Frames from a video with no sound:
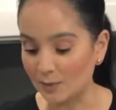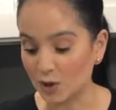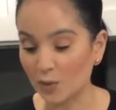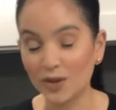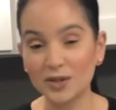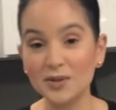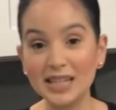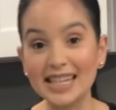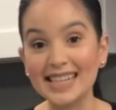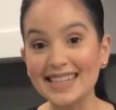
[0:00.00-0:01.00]
So what you
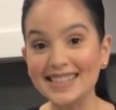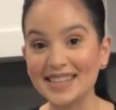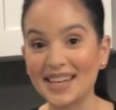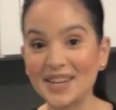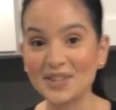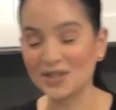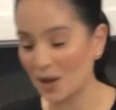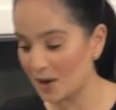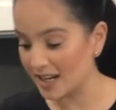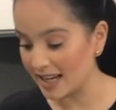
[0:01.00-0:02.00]
need to get
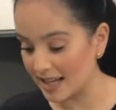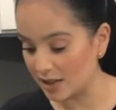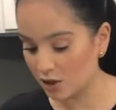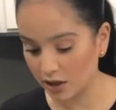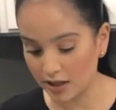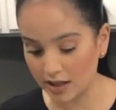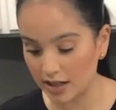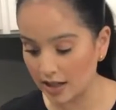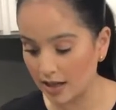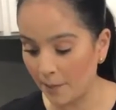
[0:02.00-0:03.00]
started is you're gonna
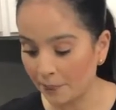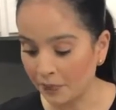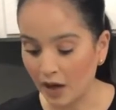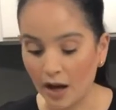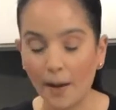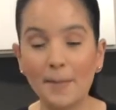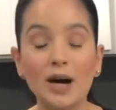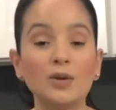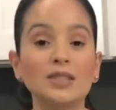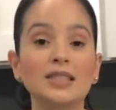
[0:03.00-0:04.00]
need
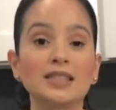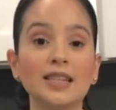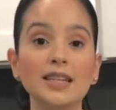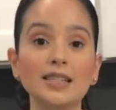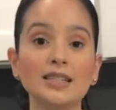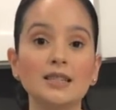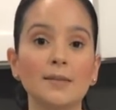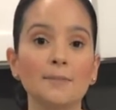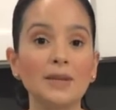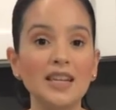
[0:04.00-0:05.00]
about 6
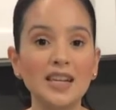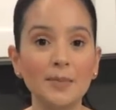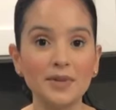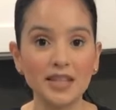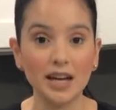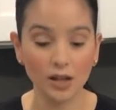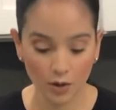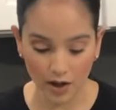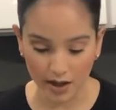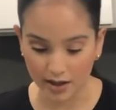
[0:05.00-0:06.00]
medium
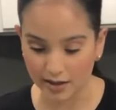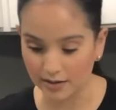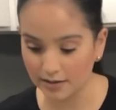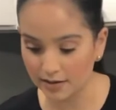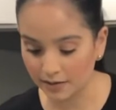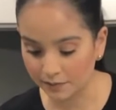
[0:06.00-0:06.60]
yellow onions.